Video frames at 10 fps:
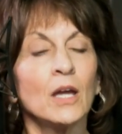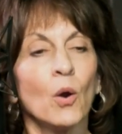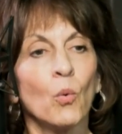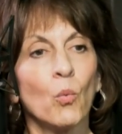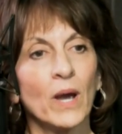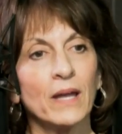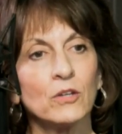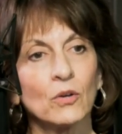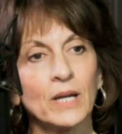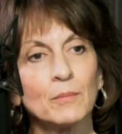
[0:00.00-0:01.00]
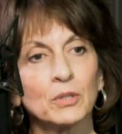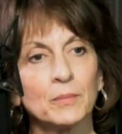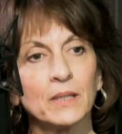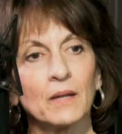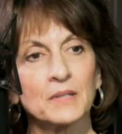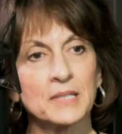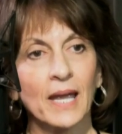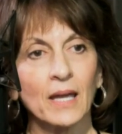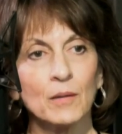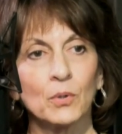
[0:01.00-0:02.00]
When you're able to be on the
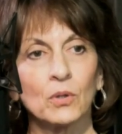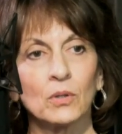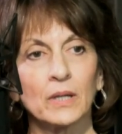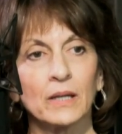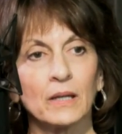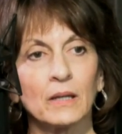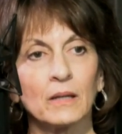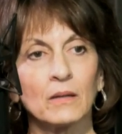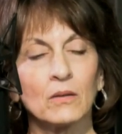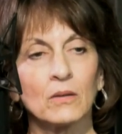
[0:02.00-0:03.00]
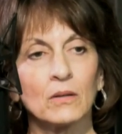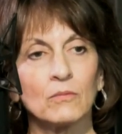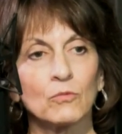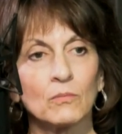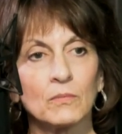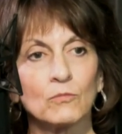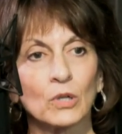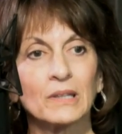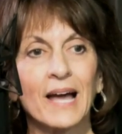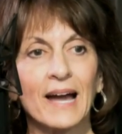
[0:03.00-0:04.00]
table and
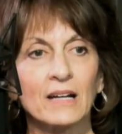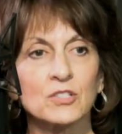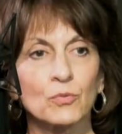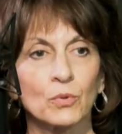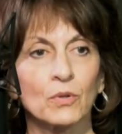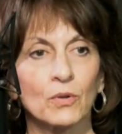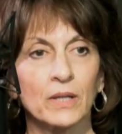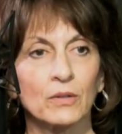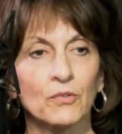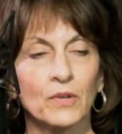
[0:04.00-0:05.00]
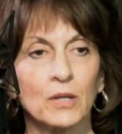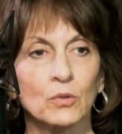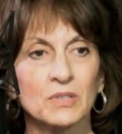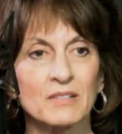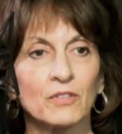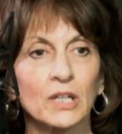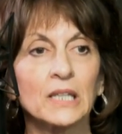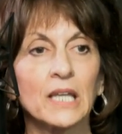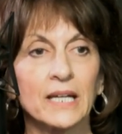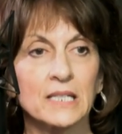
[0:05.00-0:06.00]
relax through the craniosacral, it's a very
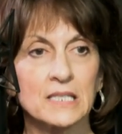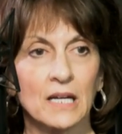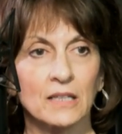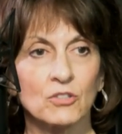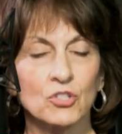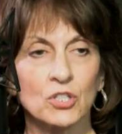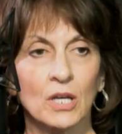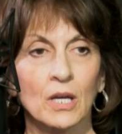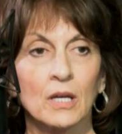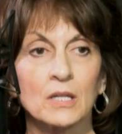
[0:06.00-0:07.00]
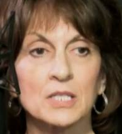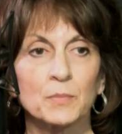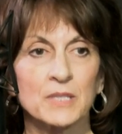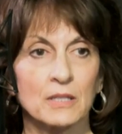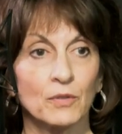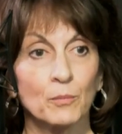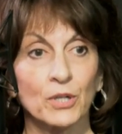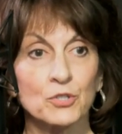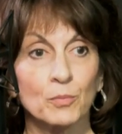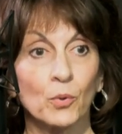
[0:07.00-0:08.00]
light touch specific
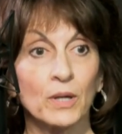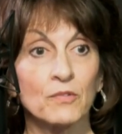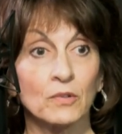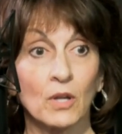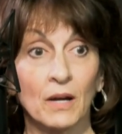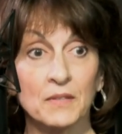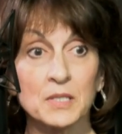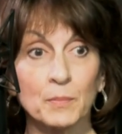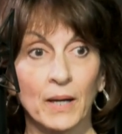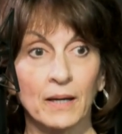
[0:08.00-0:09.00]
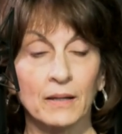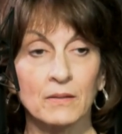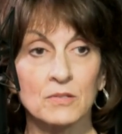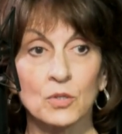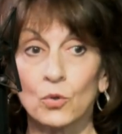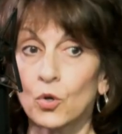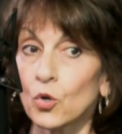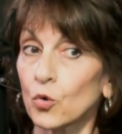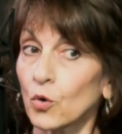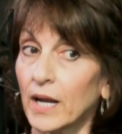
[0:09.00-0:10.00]
pressure points along the spine, so
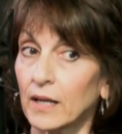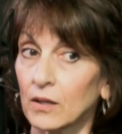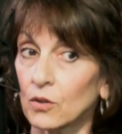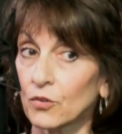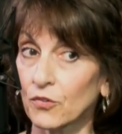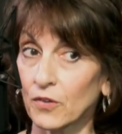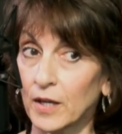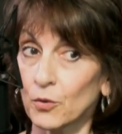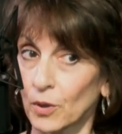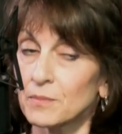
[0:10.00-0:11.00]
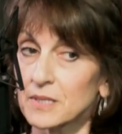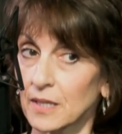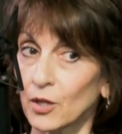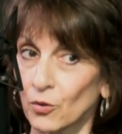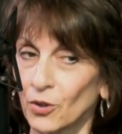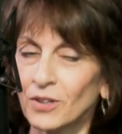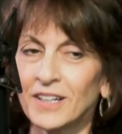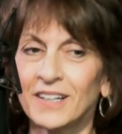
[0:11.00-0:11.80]
cranial, sacrum, sacral,